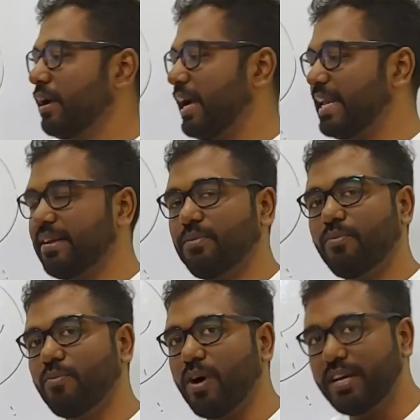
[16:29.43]

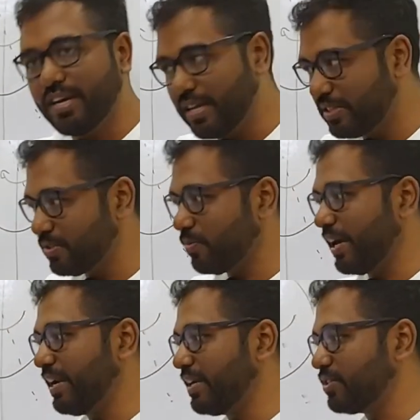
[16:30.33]
And why did
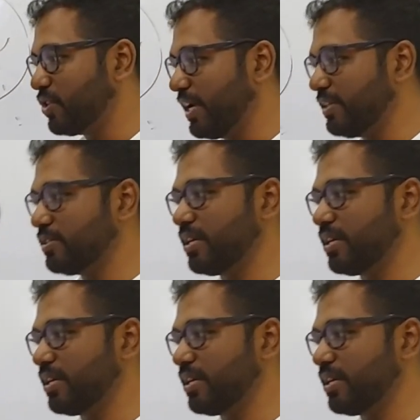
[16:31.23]
it change?